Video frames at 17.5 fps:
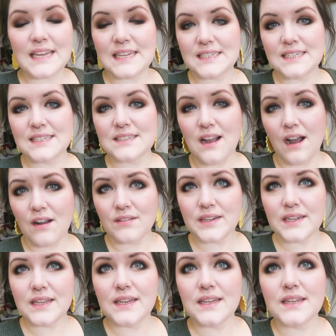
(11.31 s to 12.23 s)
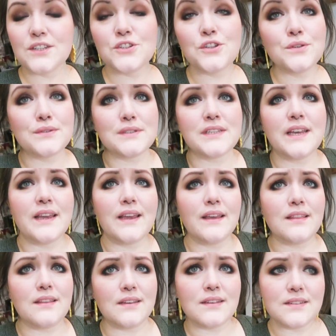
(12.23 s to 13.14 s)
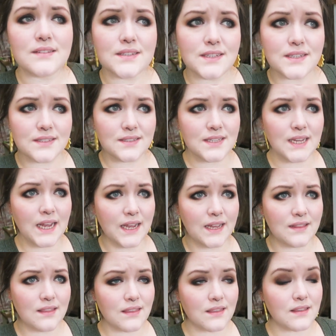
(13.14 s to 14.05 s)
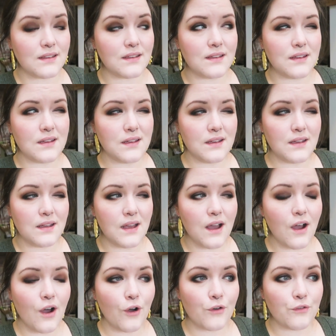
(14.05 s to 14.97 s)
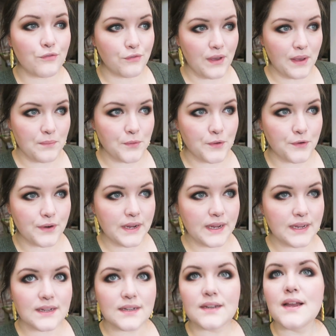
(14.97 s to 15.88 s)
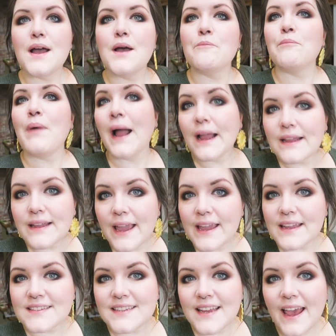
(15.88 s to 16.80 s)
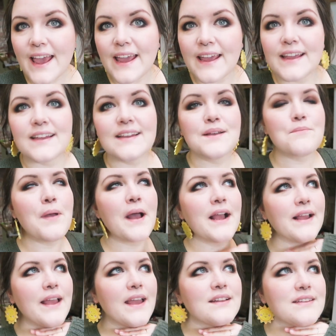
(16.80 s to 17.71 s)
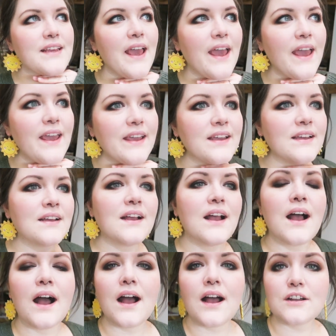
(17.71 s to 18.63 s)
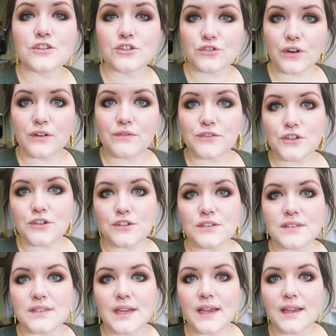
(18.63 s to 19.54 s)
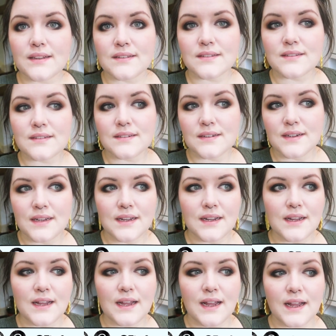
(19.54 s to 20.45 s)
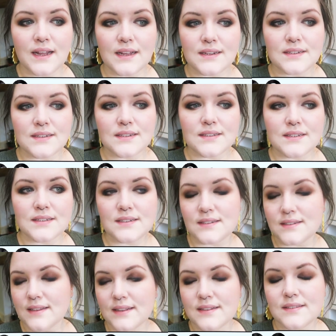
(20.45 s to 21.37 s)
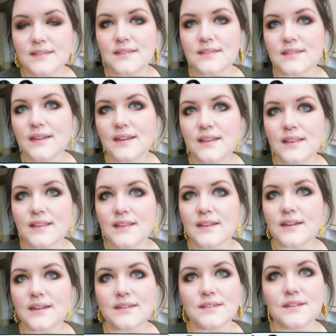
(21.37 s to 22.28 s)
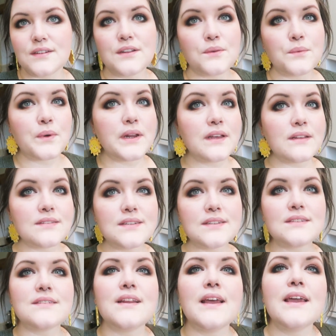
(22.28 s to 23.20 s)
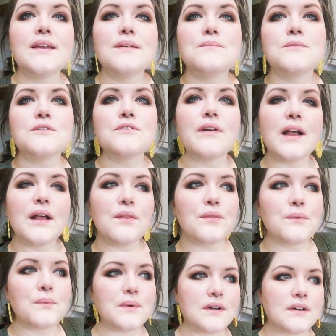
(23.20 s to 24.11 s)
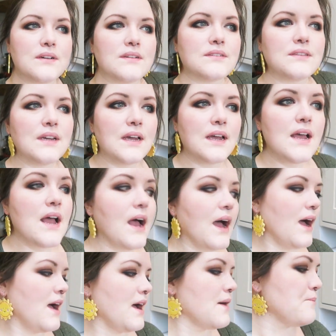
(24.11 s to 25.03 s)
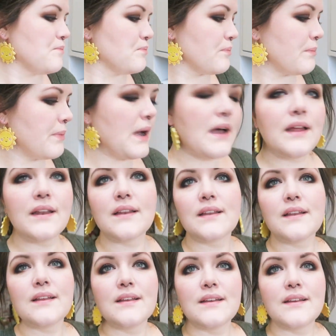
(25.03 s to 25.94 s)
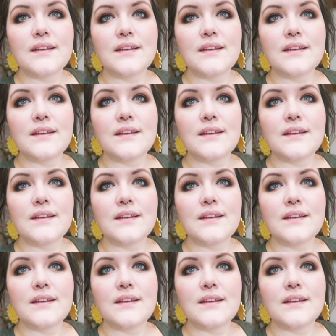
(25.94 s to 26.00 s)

It is currently Tuesday, the 16th of February, Pancake Day, Pancake Day, uh, Shrove Tuesday, and that's, I, I don't know what else it's named around the world, um, but